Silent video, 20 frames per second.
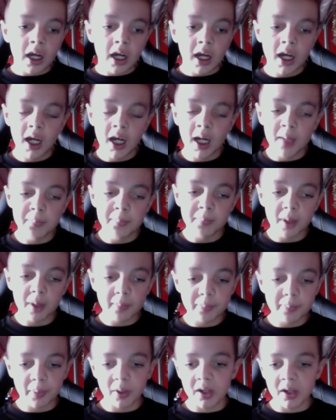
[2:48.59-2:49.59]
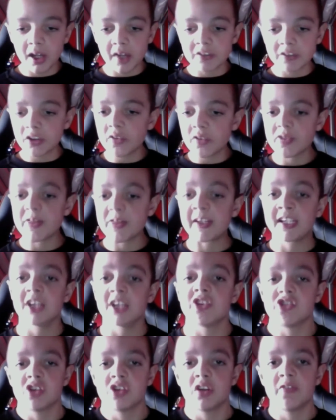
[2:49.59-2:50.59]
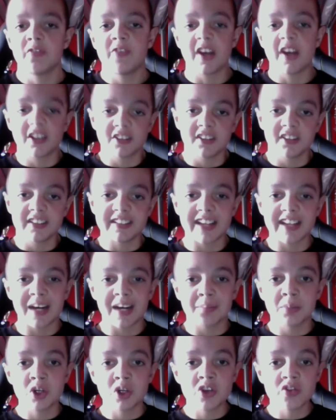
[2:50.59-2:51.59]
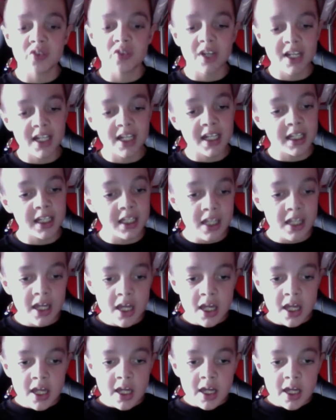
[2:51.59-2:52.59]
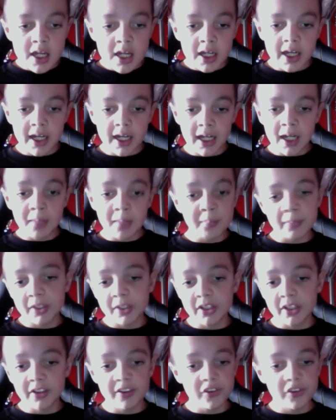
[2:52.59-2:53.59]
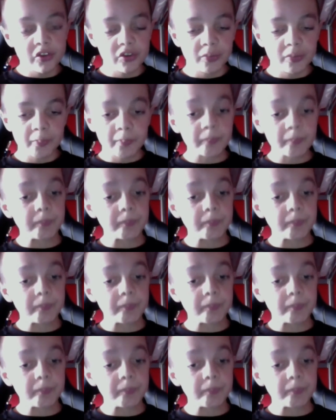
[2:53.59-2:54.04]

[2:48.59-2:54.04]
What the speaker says: but I don't think it should affect us that much, really, because